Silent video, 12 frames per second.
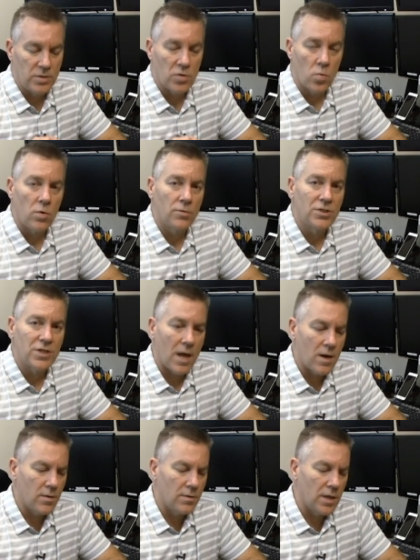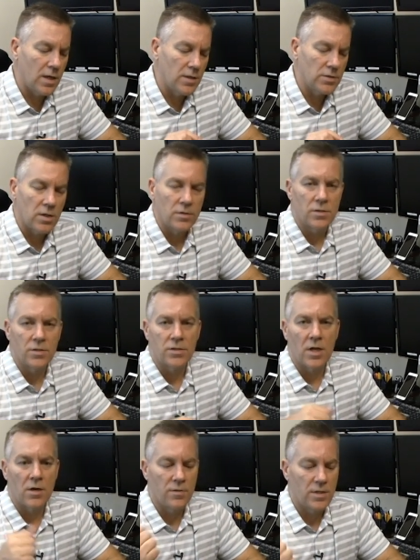is a world standard and it's also the
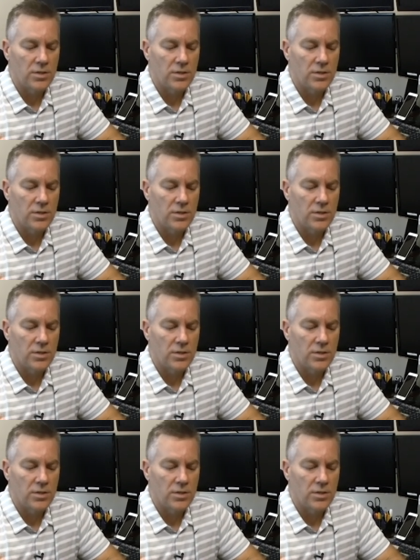standard